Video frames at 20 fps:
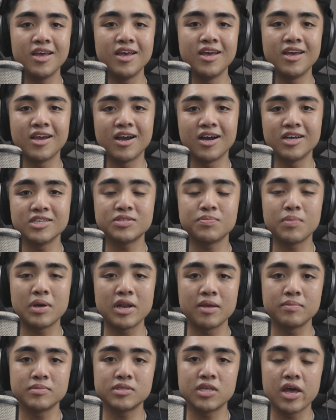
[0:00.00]
Hey guys, my
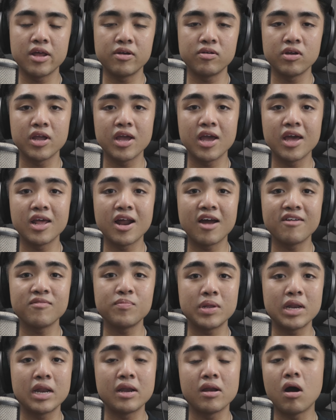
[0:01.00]
name's Henry and I've
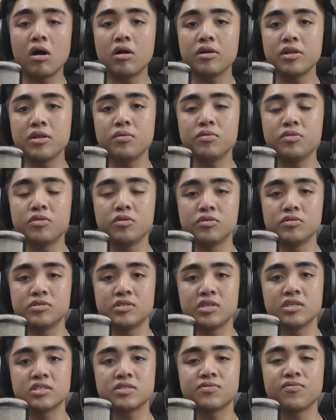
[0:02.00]
been an audio
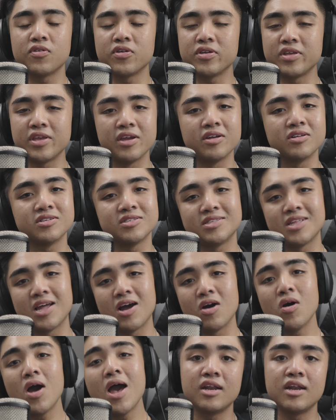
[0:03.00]
enthusiast for years now